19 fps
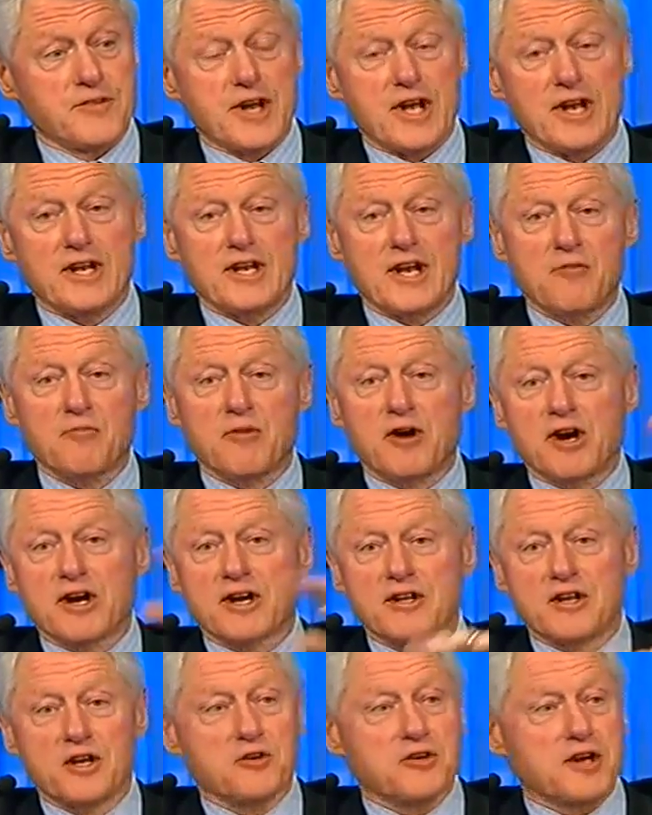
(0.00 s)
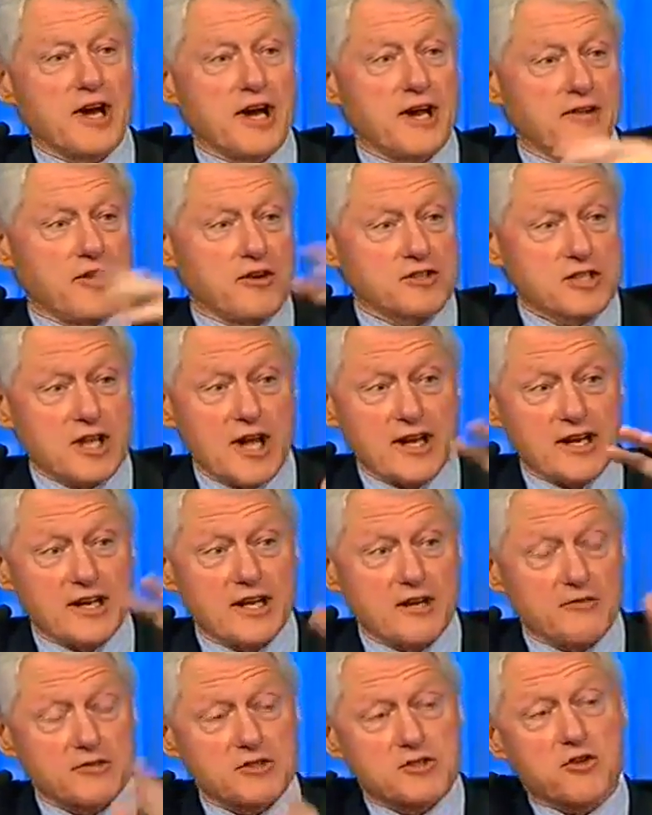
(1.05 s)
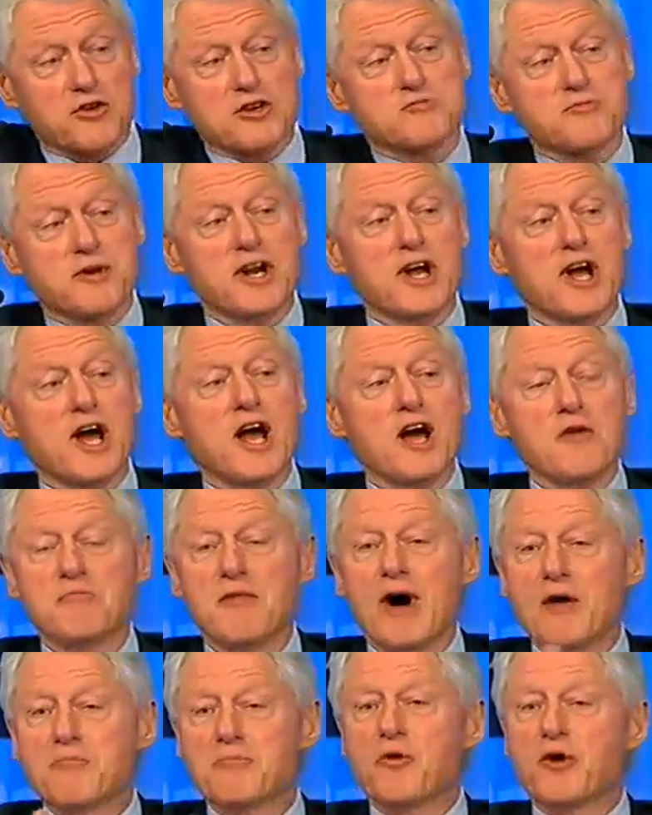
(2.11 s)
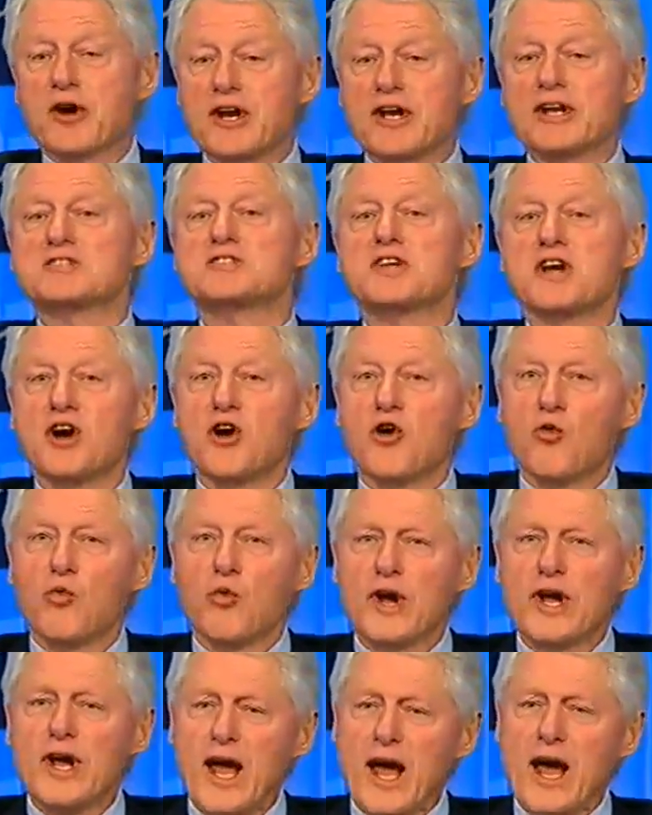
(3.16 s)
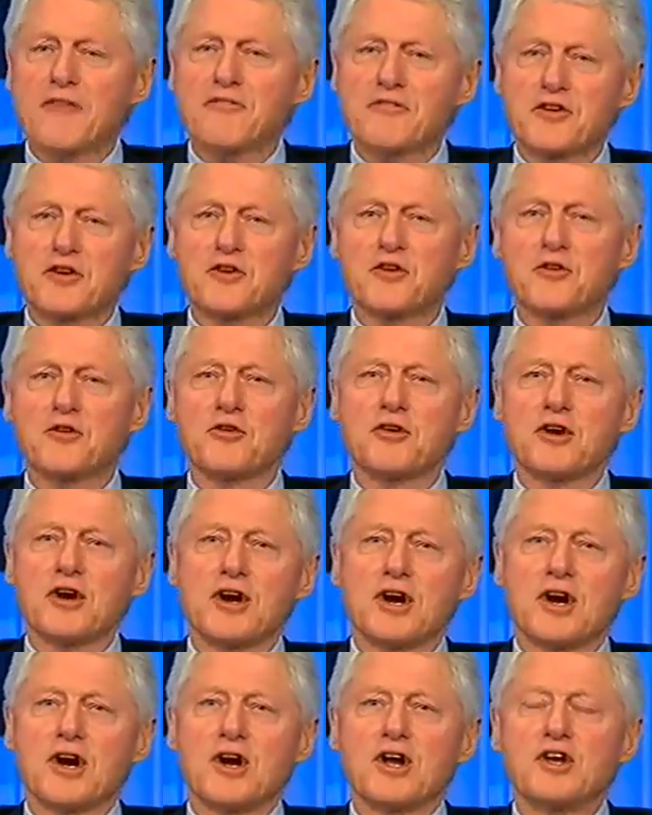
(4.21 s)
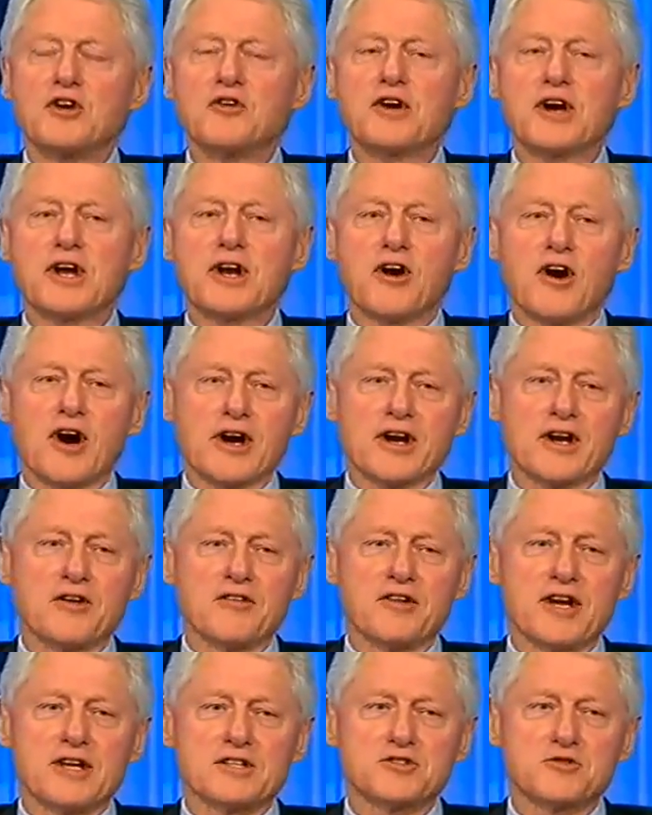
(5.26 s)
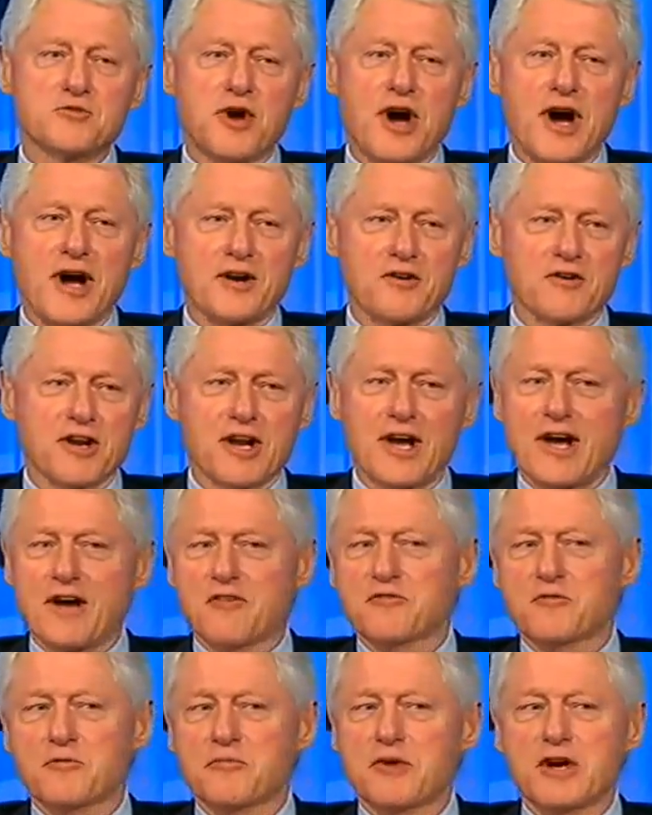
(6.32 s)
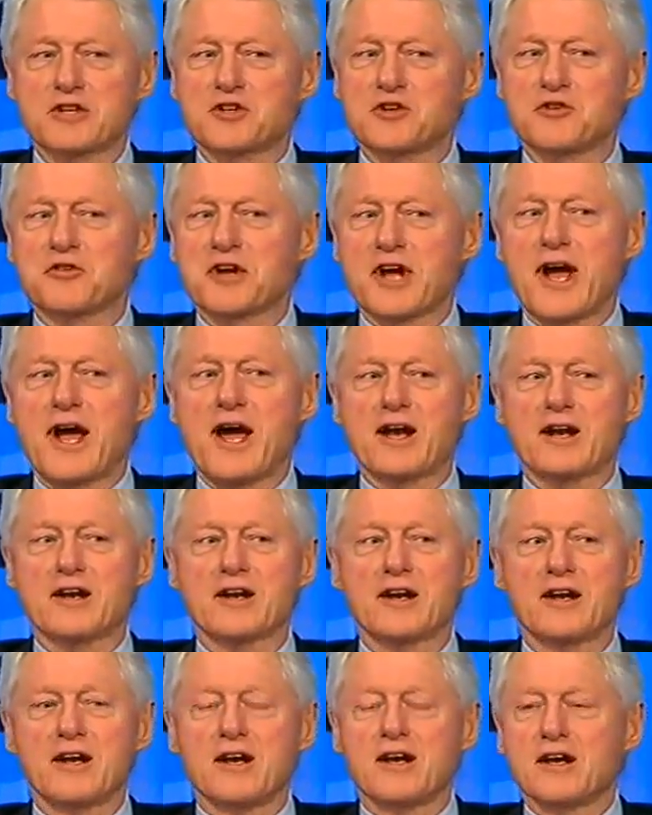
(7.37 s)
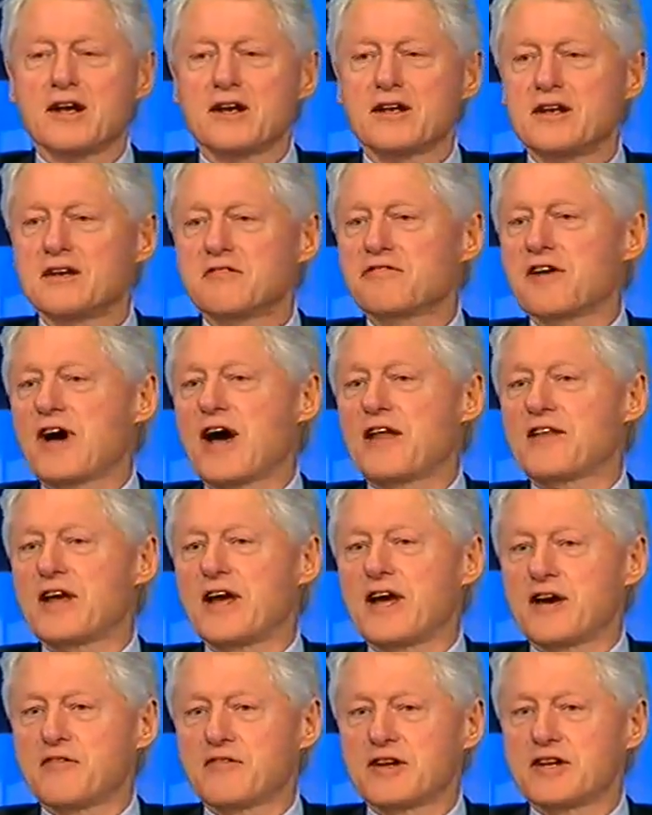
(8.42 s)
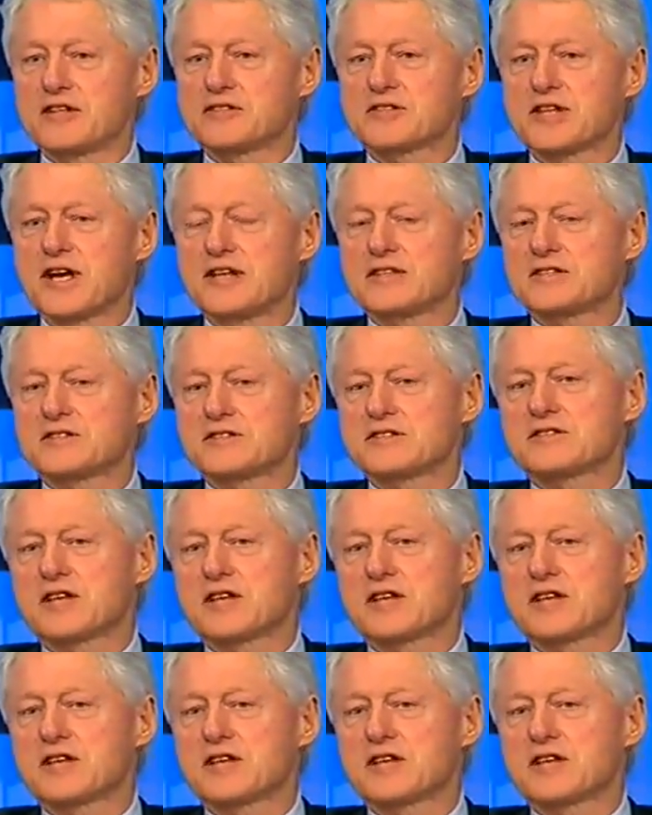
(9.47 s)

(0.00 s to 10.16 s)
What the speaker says: Then Denmark and the UK, they're slightly different stories. But my point is, we have to, you can argue this right or left, but you can't defy the evidence. And